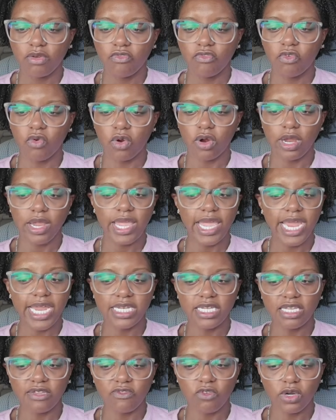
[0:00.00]
for
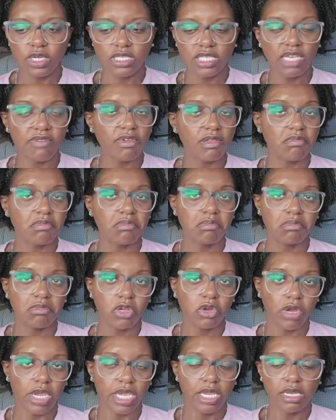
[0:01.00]
$18.47.
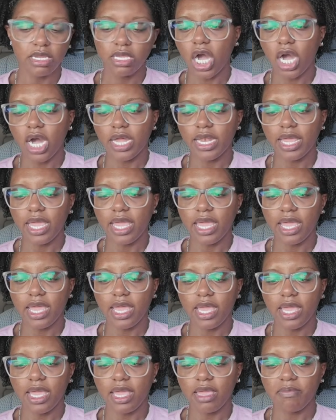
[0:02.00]
Great. Got
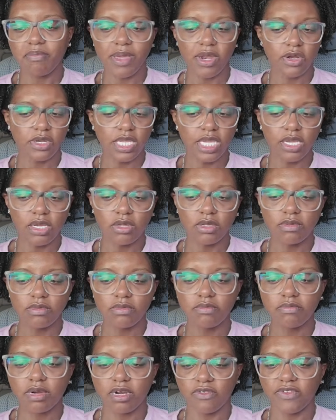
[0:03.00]
a better deal.
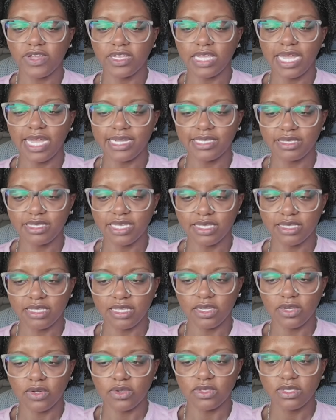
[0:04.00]
Perfect. I got 6 of
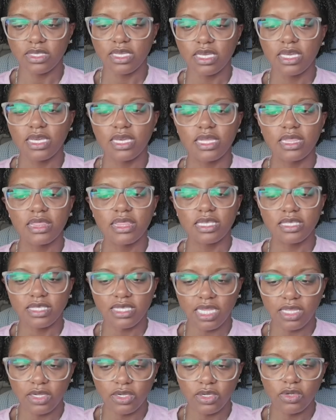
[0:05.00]
those. The
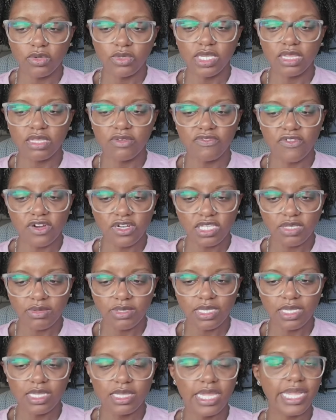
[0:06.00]
seller who did the first
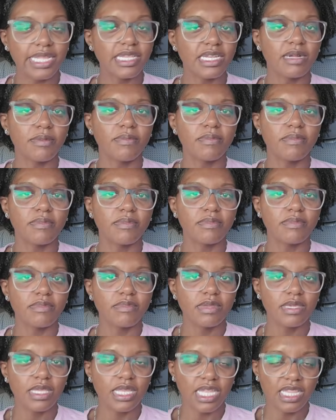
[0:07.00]
one, they ended up
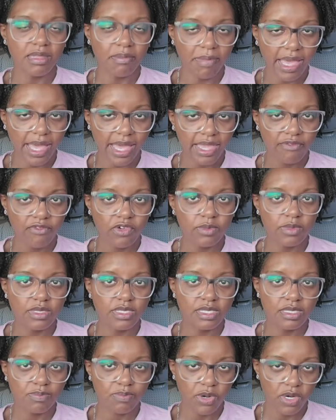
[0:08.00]
getting them back from
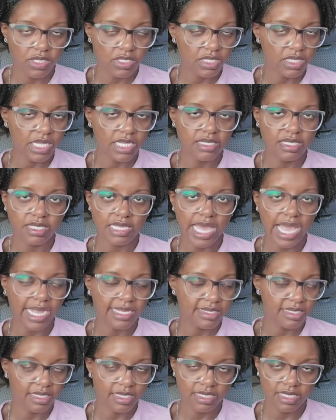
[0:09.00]
this person they
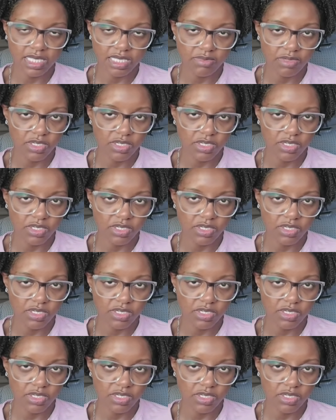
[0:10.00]
accidentally sent